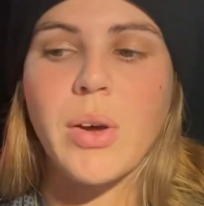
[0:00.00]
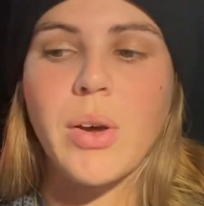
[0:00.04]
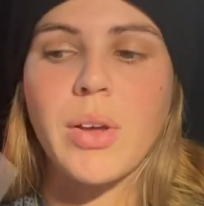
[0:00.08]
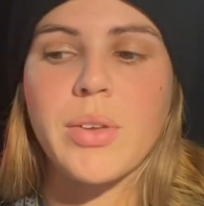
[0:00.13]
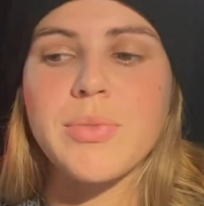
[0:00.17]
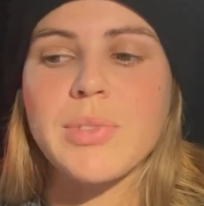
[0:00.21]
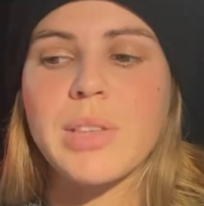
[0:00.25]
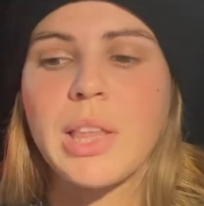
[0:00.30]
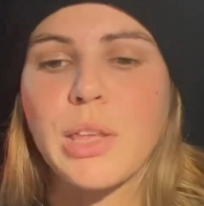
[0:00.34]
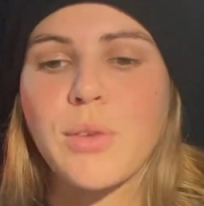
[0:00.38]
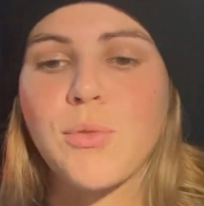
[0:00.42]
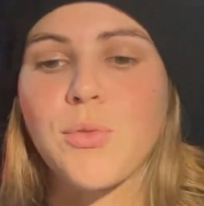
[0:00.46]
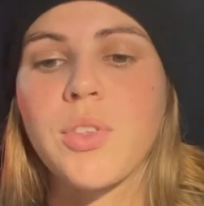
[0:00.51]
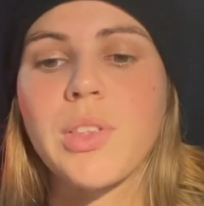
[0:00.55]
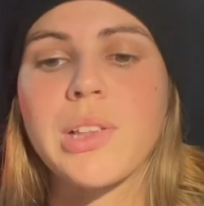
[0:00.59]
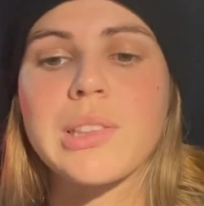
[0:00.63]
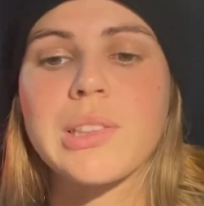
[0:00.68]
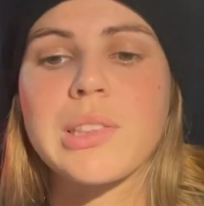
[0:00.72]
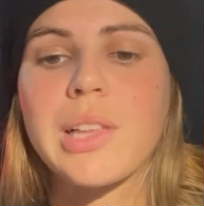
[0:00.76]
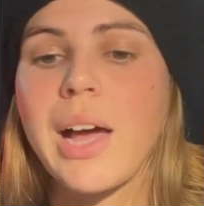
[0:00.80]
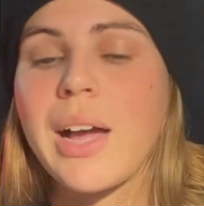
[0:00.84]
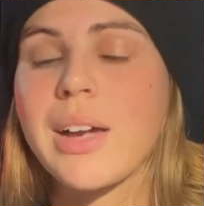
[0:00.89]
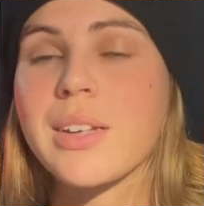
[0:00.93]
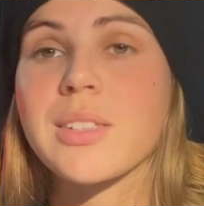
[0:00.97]
I feel like for the
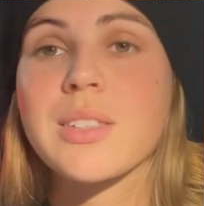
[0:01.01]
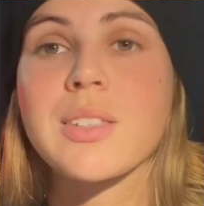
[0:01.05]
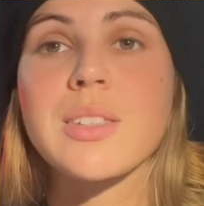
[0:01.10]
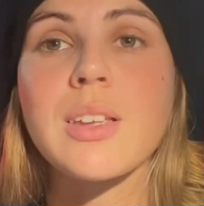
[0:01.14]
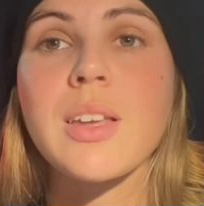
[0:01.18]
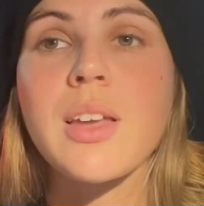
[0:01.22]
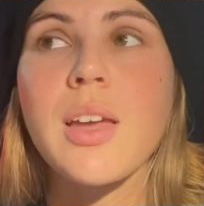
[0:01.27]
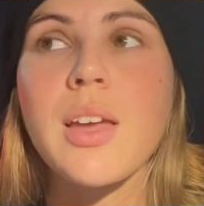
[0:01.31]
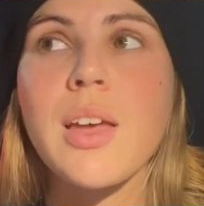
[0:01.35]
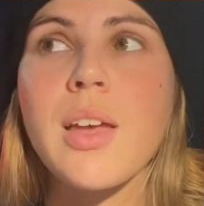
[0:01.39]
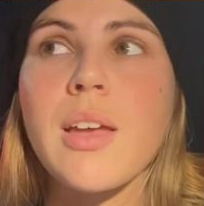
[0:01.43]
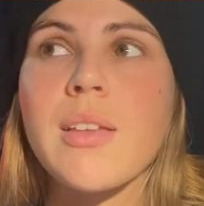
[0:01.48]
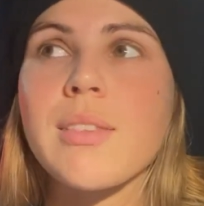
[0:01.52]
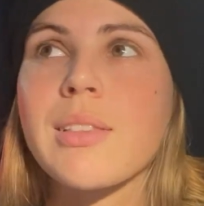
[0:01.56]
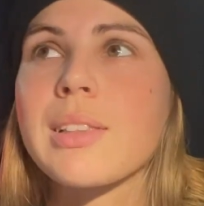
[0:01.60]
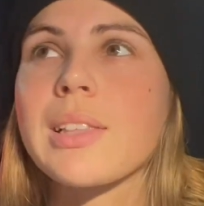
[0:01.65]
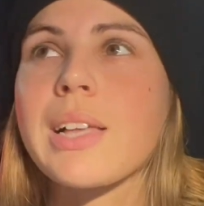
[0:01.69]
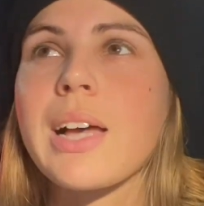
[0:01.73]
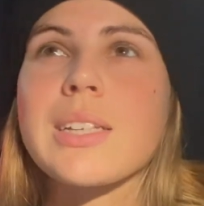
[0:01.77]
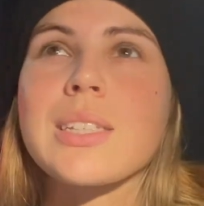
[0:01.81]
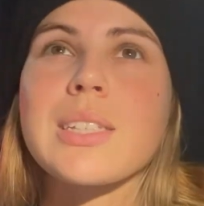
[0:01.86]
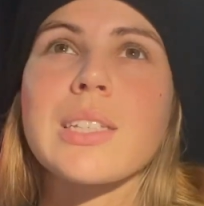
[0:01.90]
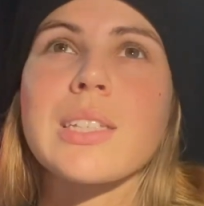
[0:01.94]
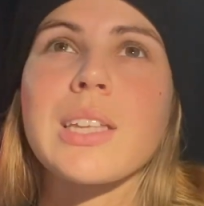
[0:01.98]
last the
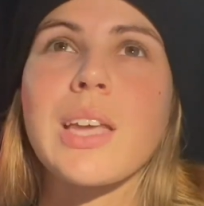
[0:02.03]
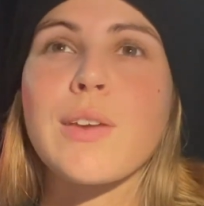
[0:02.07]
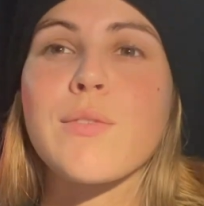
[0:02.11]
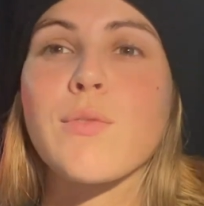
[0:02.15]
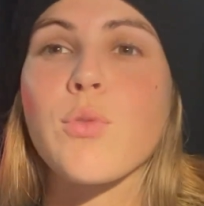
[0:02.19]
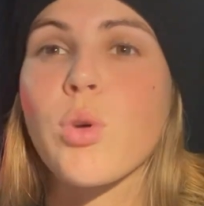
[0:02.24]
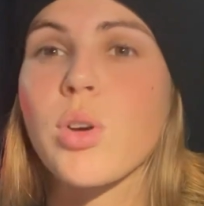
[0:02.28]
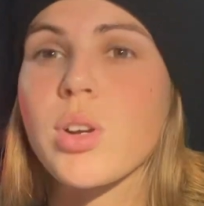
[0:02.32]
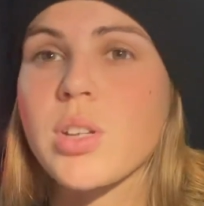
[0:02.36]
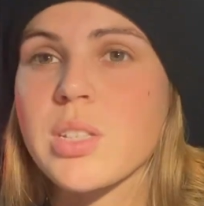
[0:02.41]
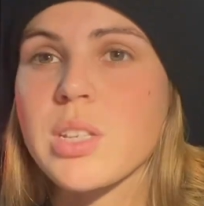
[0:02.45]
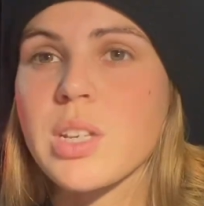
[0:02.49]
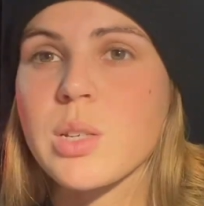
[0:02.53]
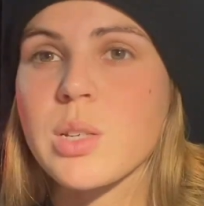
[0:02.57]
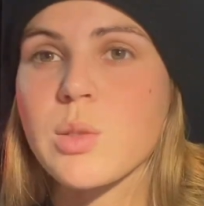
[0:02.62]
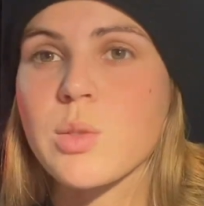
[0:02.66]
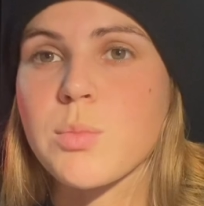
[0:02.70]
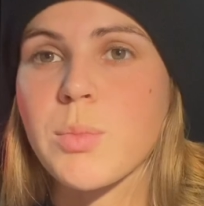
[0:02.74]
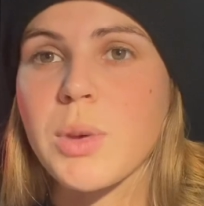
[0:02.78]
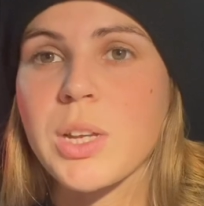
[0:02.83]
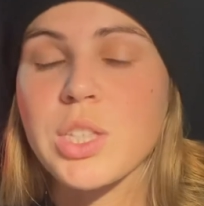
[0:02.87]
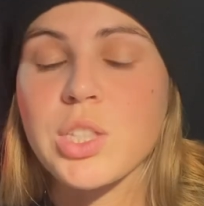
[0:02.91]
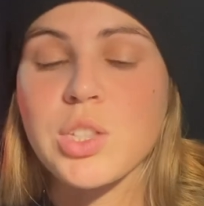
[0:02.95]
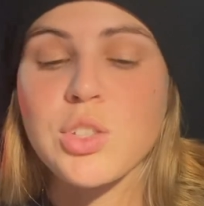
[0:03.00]
last like four to six
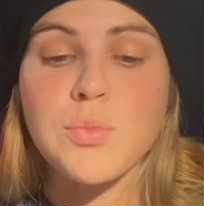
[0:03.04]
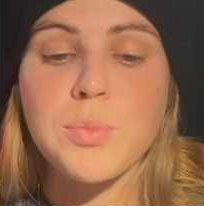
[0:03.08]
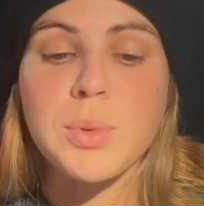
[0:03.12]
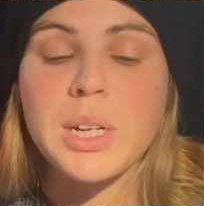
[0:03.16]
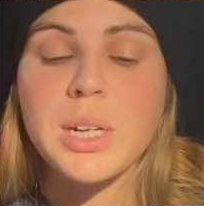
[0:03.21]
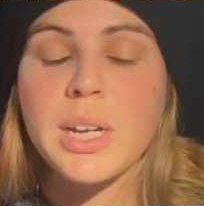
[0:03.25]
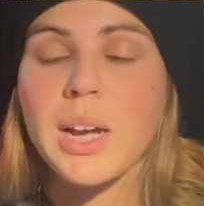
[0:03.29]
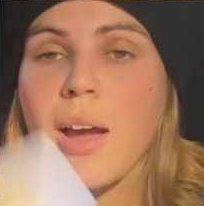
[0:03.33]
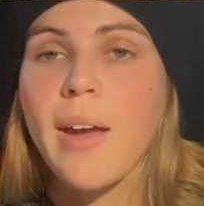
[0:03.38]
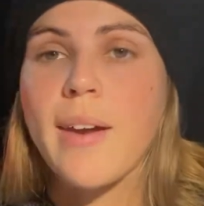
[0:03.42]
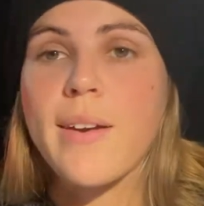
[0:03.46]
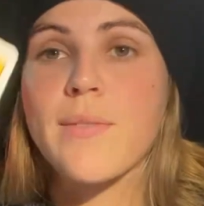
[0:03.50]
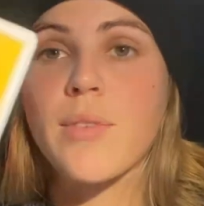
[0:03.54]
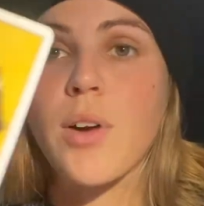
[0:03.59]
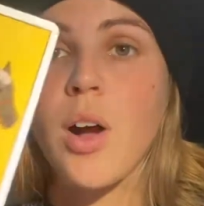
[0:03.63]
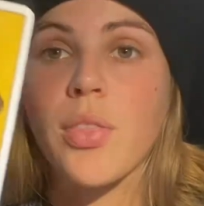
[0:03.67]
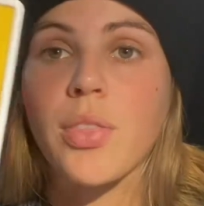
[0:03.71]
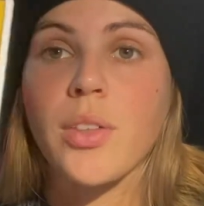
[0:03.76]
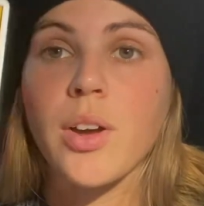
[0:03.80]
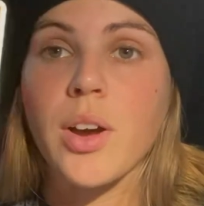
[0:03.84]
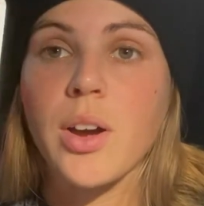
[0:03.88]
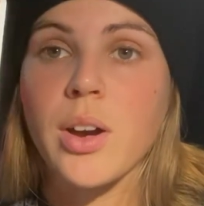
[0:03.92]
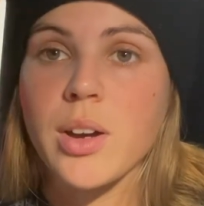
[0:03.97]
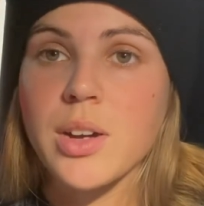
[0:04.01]
months, you've been kind of on
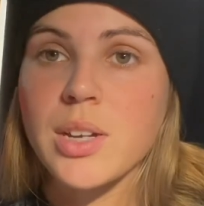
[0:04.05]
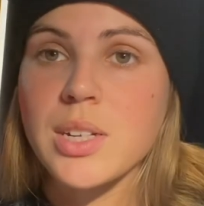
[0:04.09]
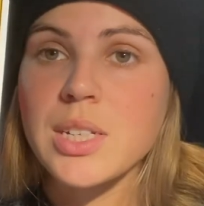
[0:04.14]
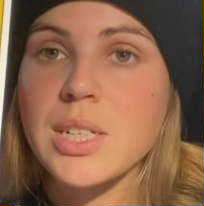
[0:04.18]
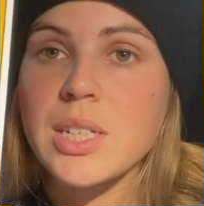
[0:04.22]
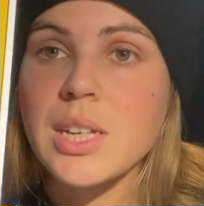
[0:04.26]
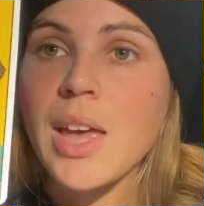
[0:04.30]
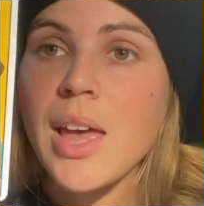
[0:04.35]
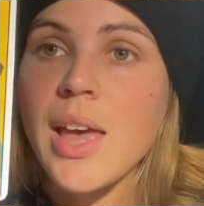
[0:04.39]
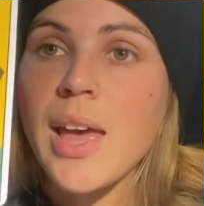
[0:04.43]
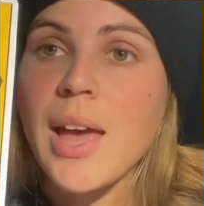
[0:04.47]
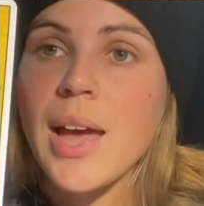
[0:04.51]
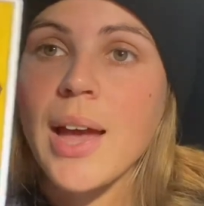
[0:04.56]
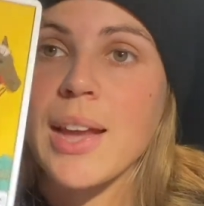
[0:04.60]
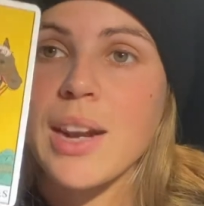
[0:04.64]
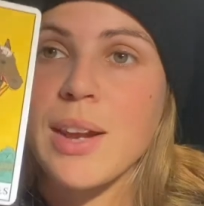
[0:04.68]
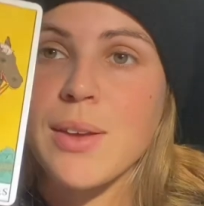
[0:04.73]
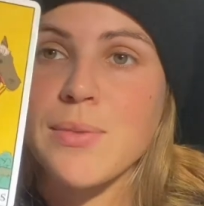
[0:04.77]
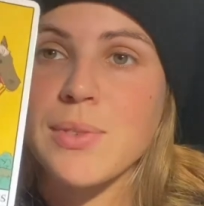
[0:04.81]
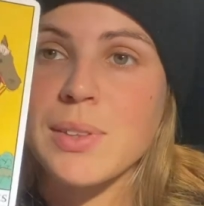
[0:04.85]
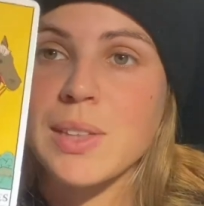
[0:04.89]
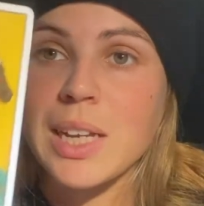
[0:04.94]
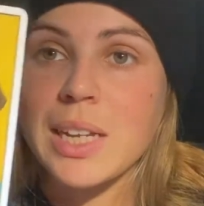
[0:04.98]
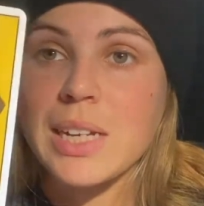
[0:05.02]
the hunt. And I
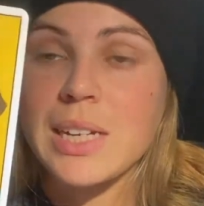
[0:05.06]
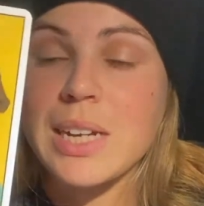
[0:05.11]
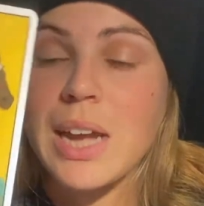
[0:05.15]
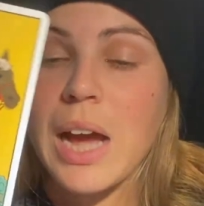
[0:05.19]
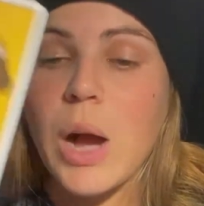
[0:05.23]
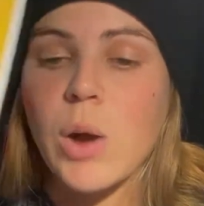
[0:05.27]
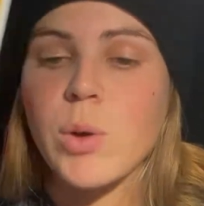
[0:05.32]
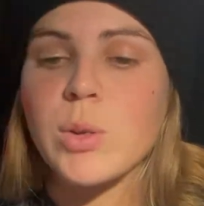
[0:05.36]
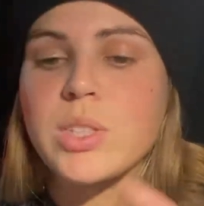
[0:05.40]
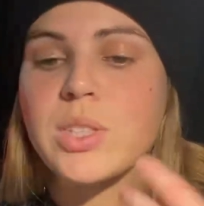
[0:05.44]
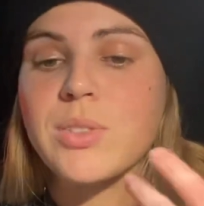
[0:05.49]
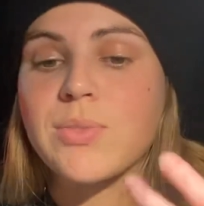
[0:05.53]
feel like now it's